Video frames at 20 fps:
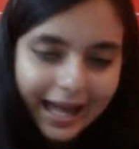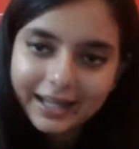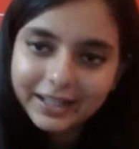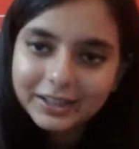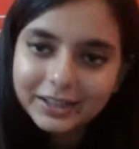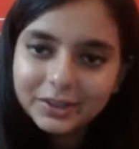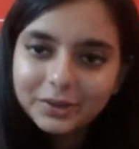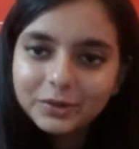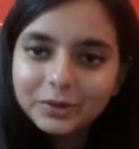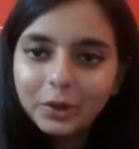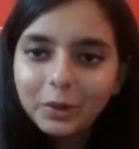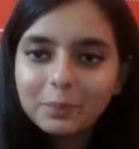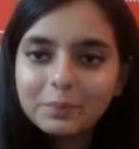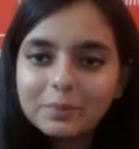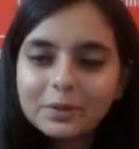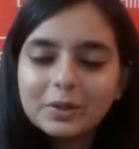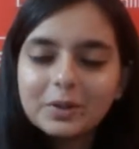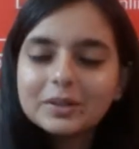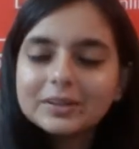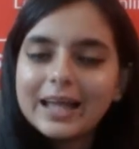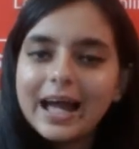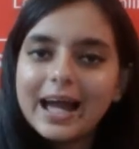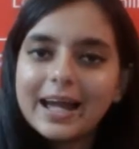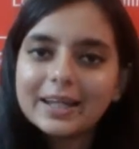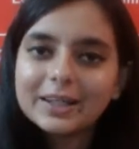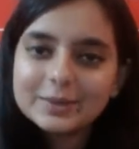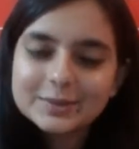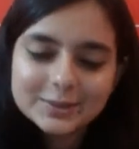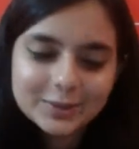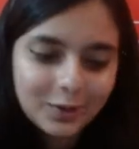thank you, Romeo.
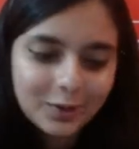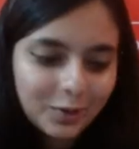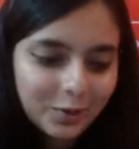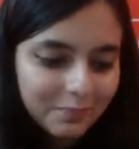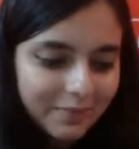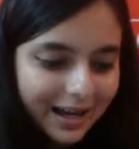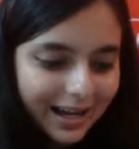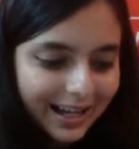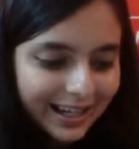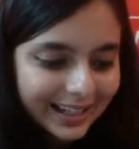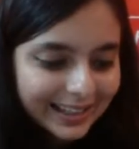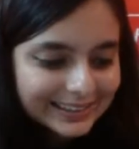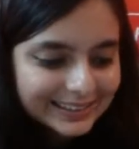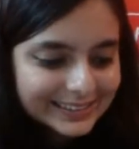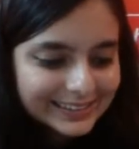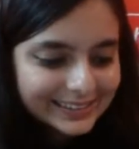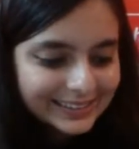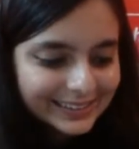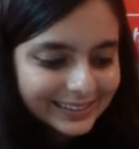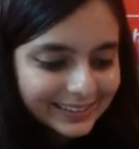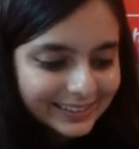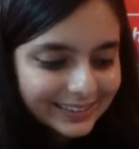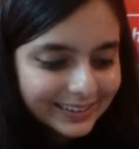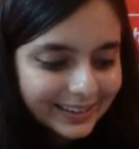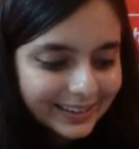Thank you so much.